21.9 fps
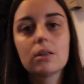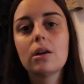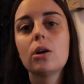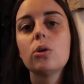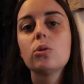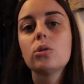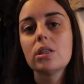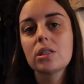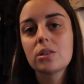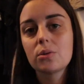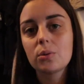
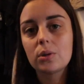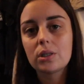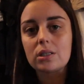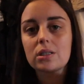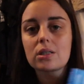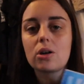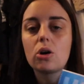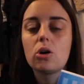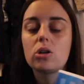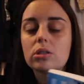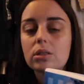Oh, this
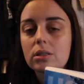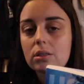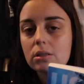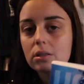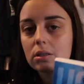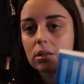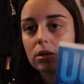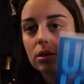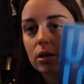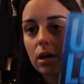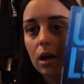one's called
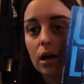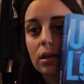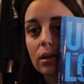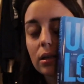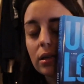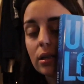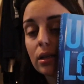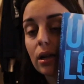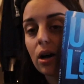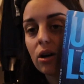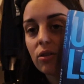
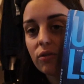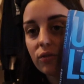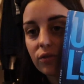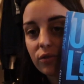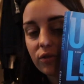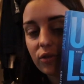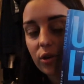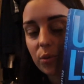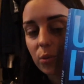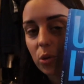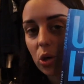Ugly Love
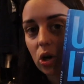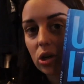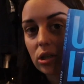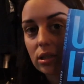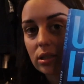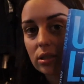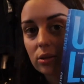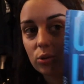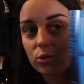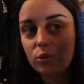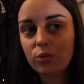from
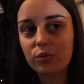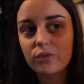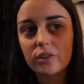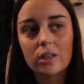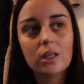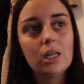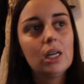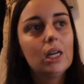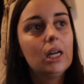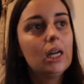Colleen Hoover.